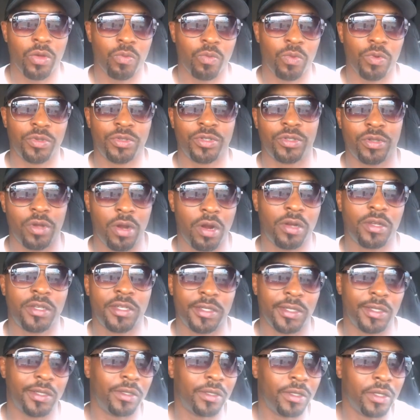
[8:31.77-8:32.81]
will start
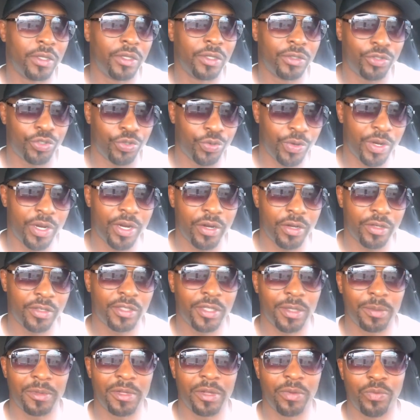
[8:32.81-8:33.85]
to trigger
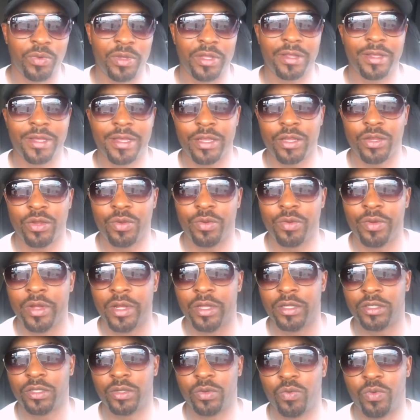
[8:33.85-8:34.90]
something within you
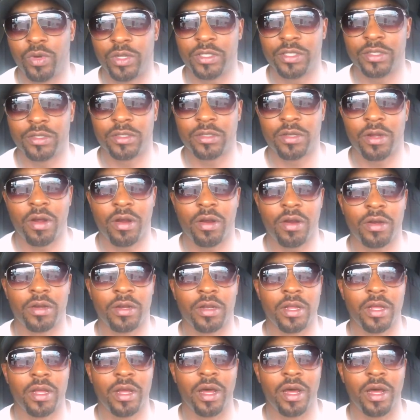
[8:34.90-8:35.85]
to want to start